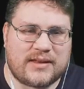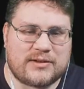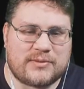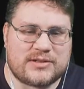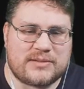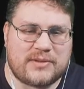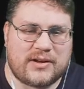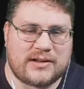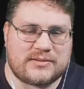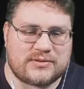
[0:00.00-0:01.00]
This brings to
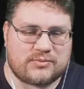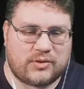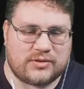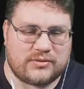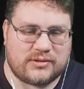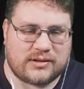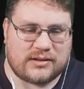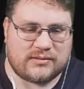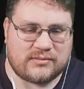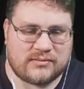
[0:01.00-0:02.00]
mind. Just wander here again.